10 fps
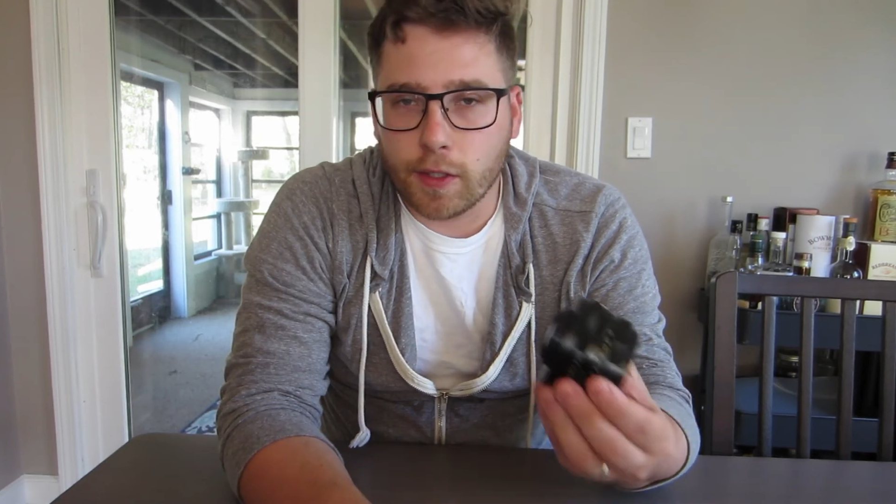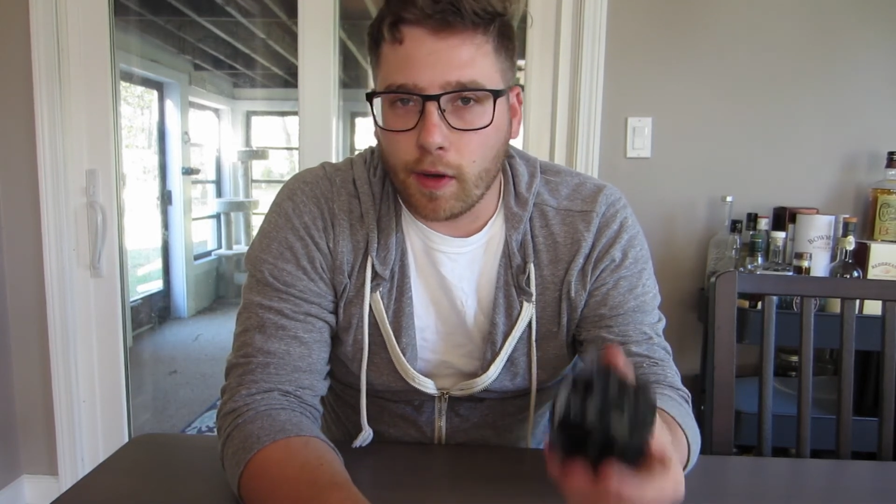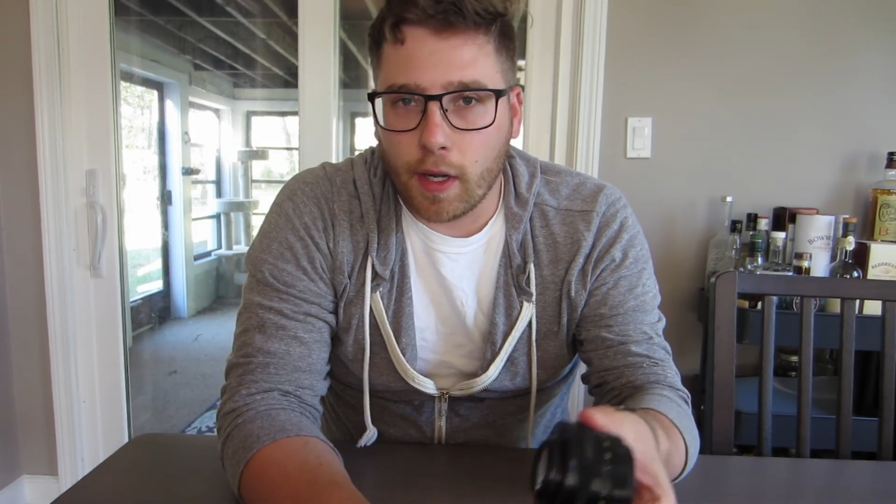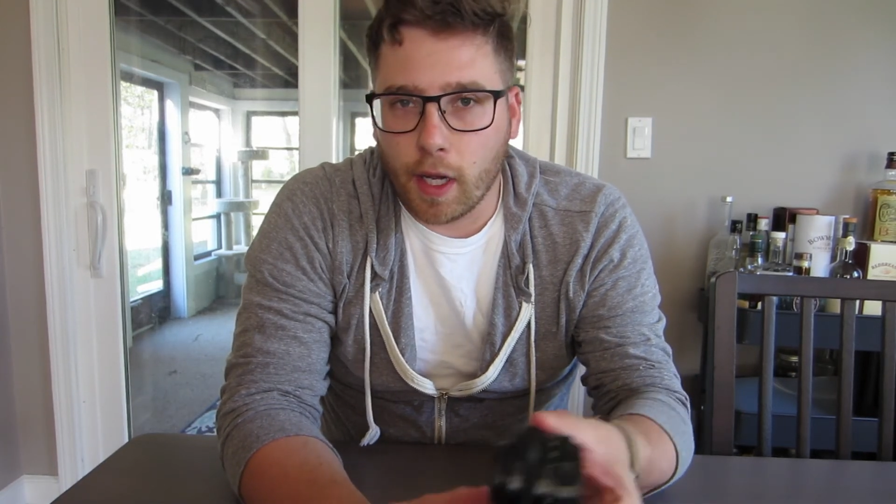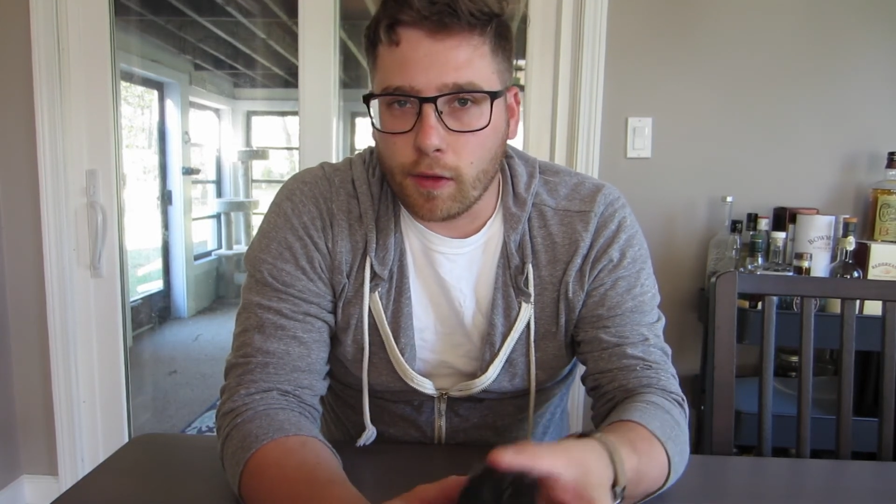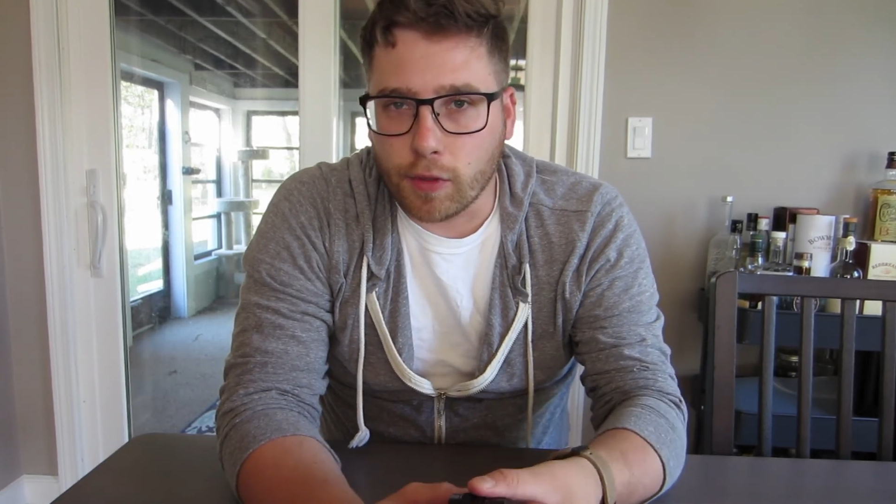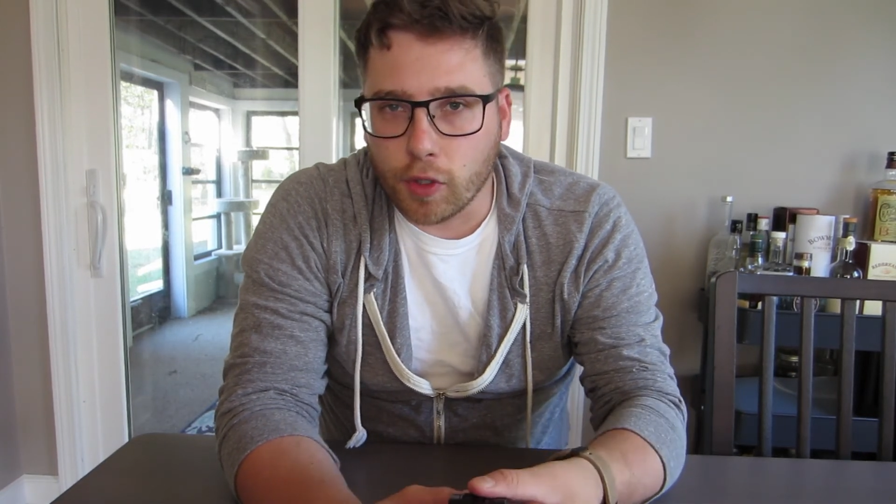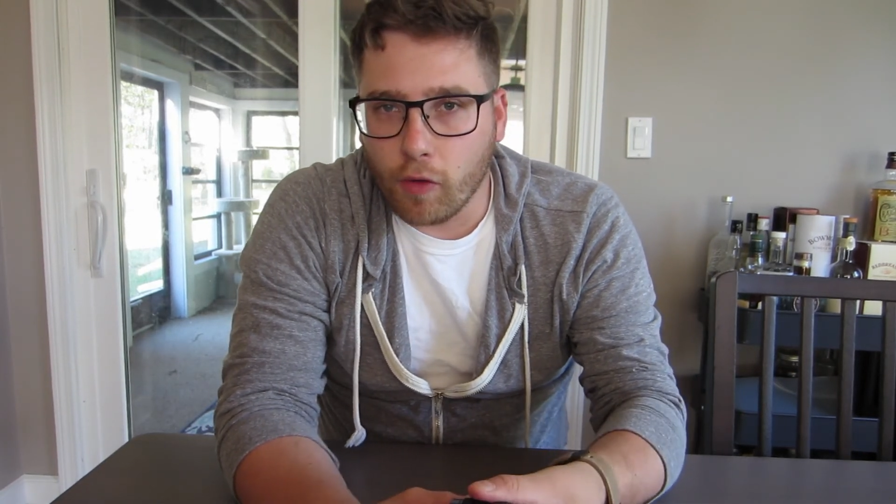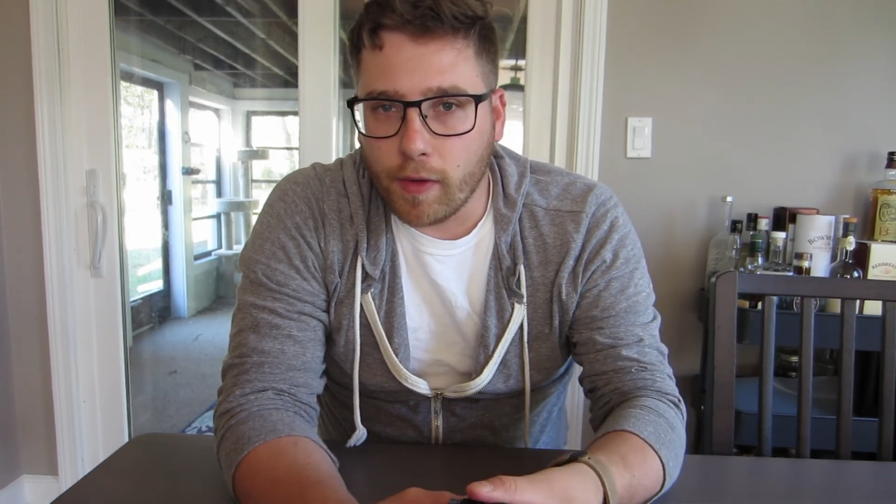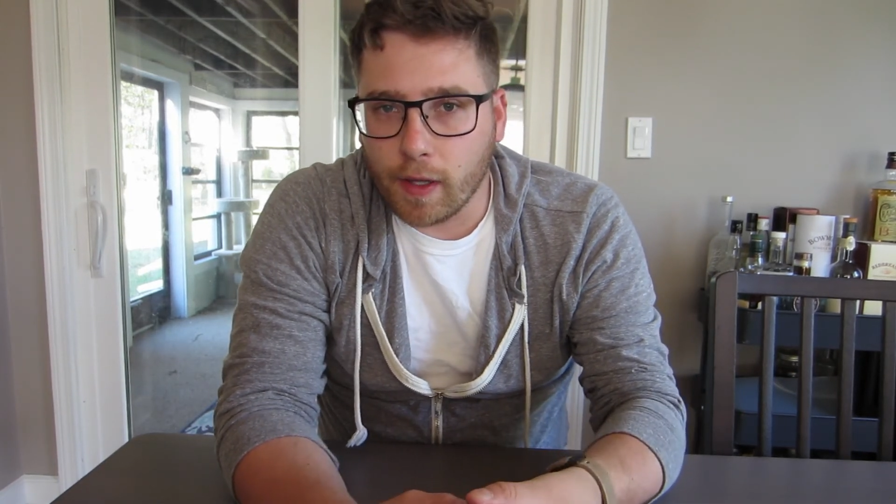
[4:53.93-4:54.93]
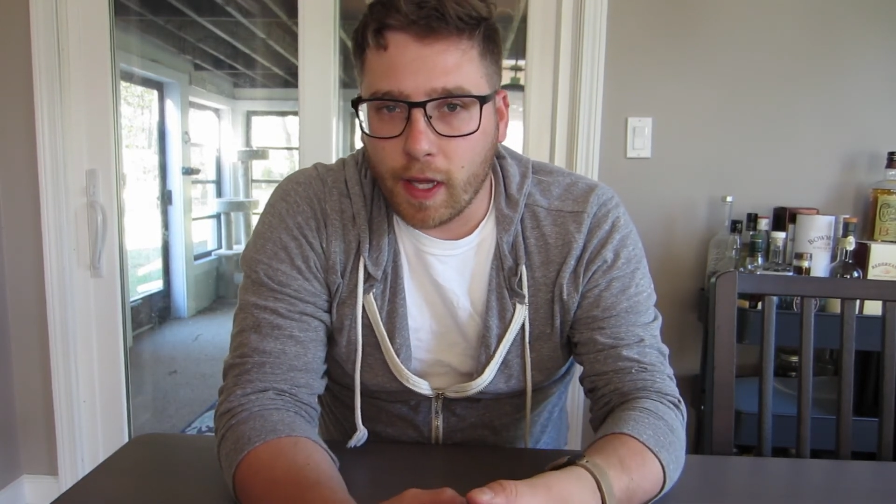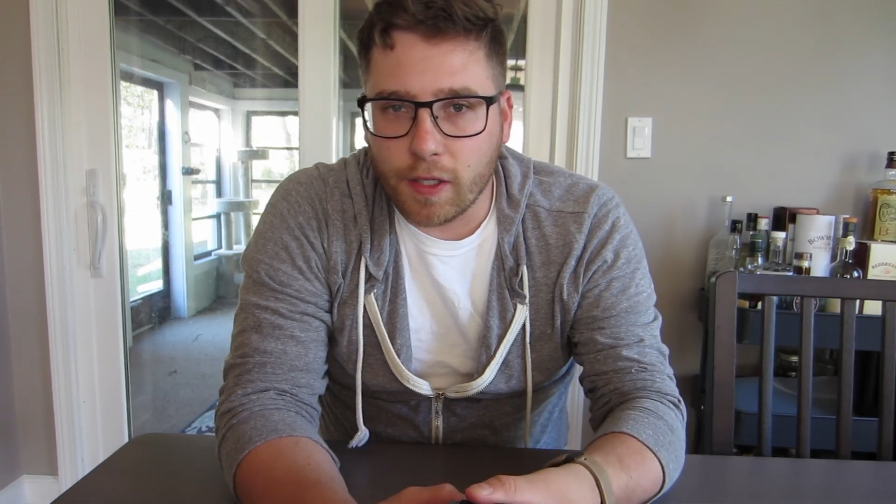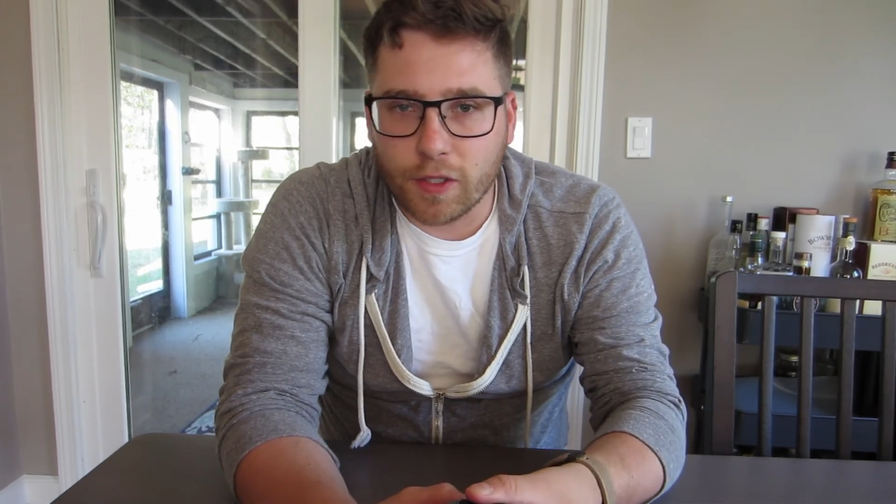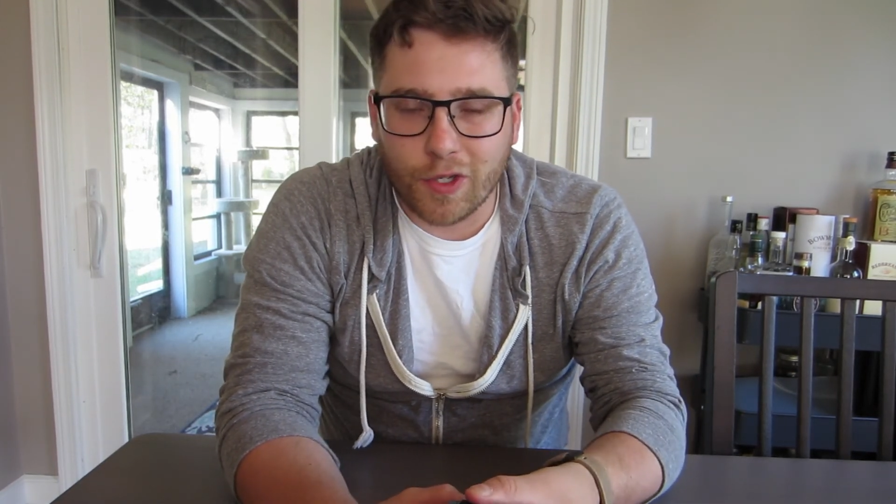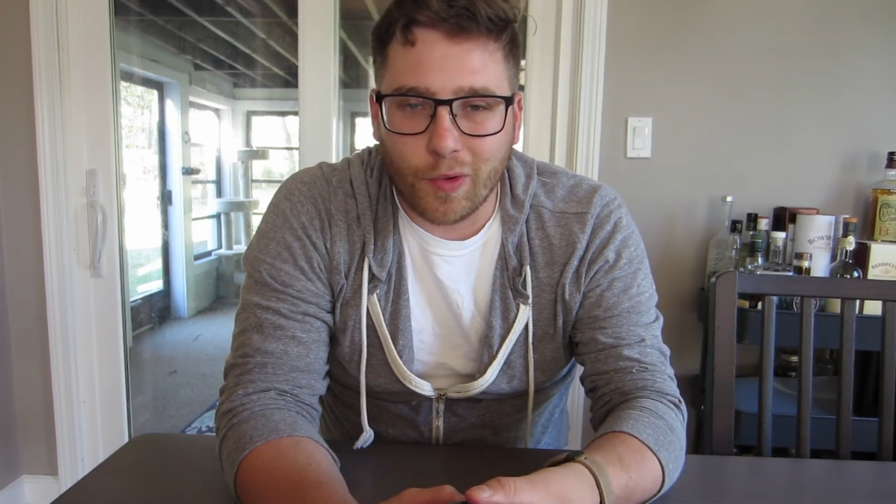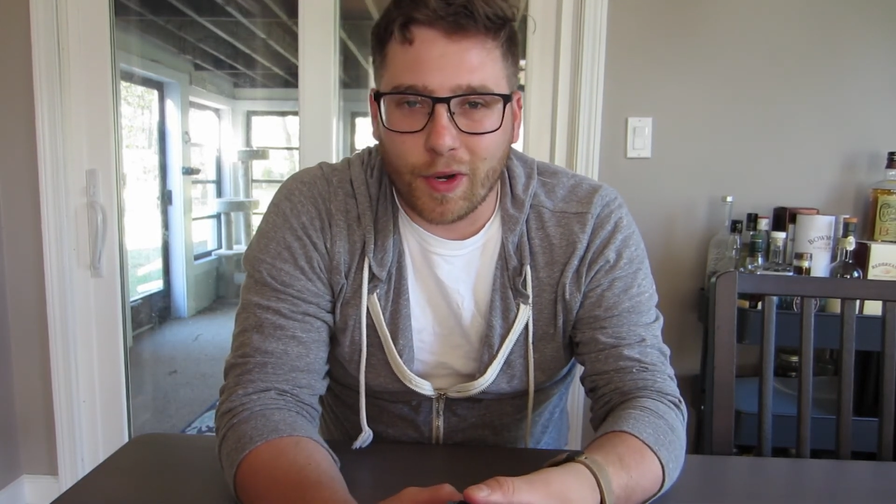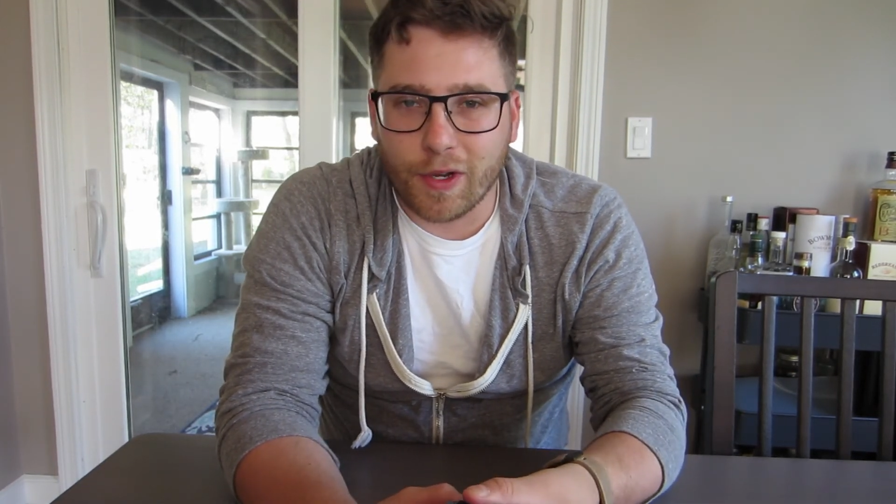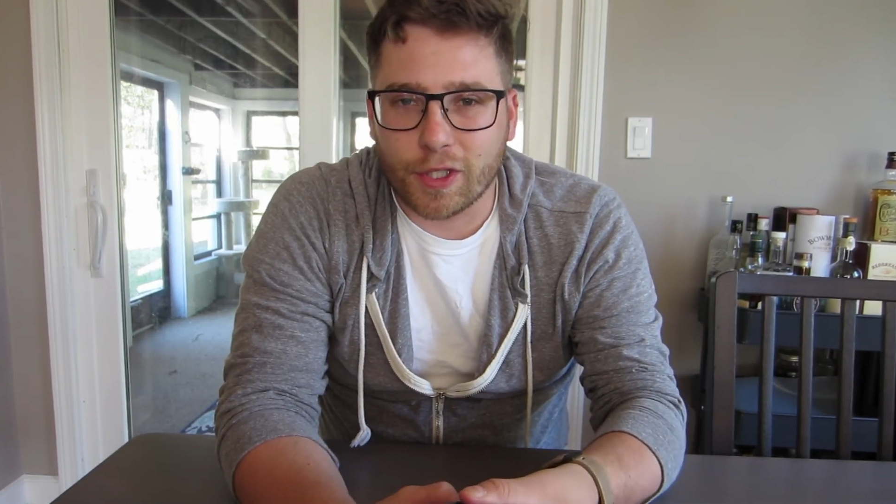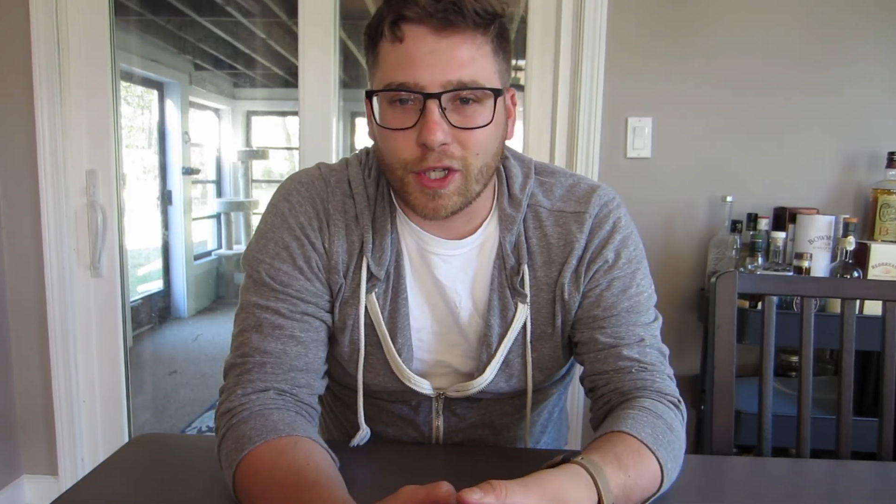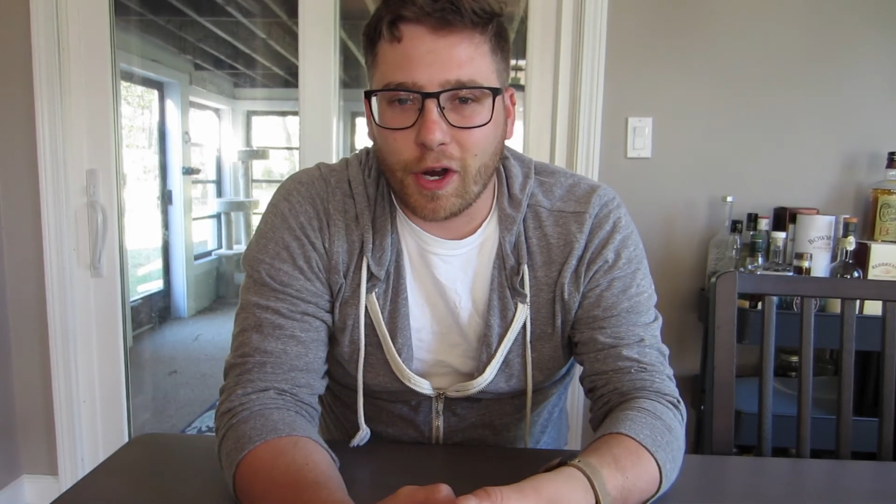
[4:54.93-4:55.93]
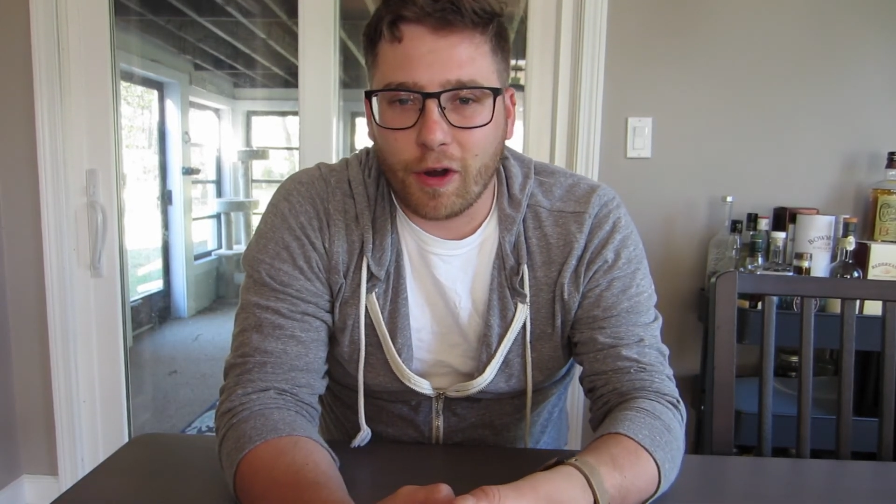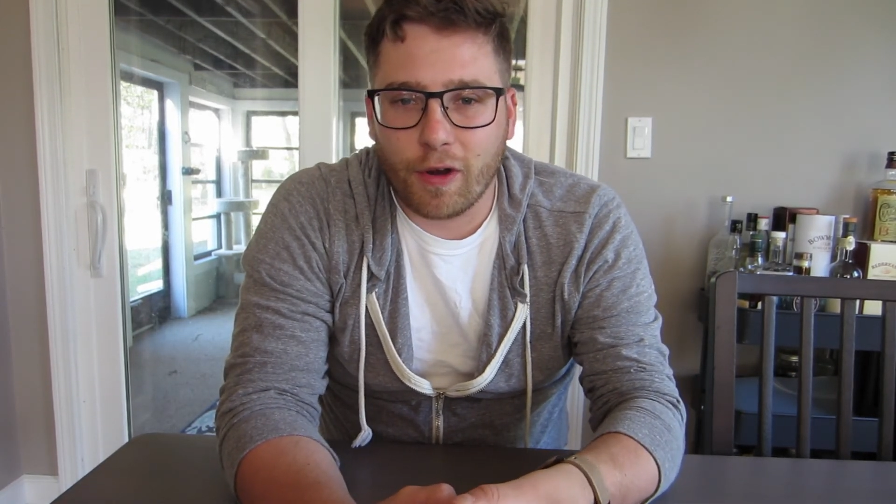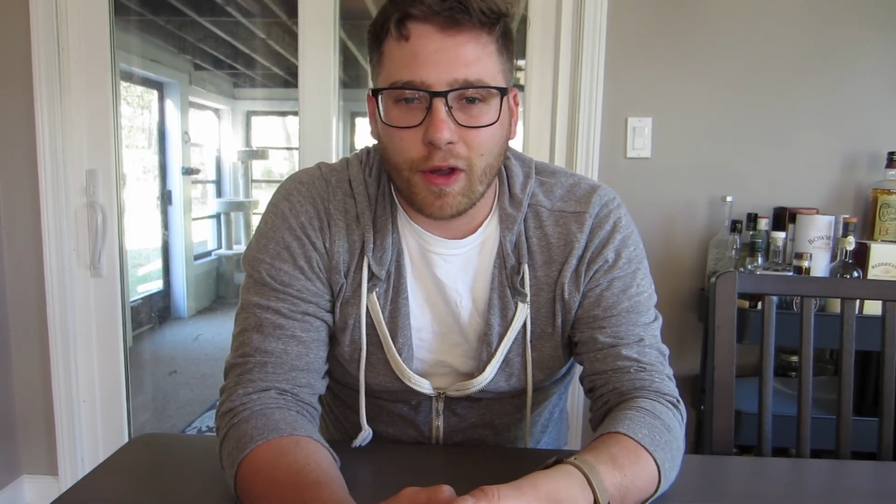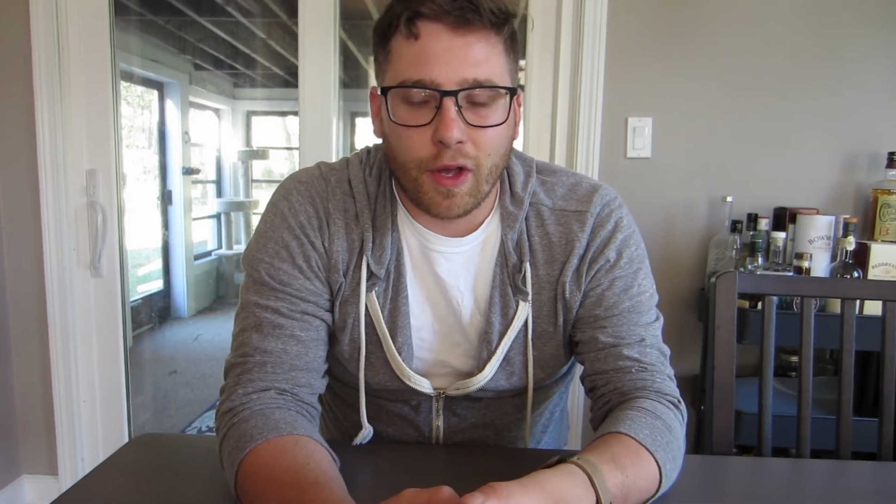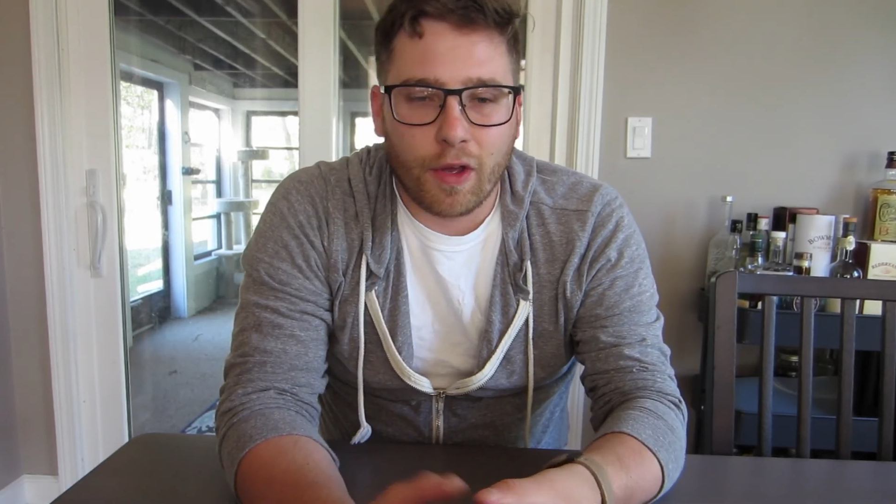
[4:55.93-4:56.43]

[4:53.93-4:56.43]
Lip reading: or any other Soviet lens you want to share,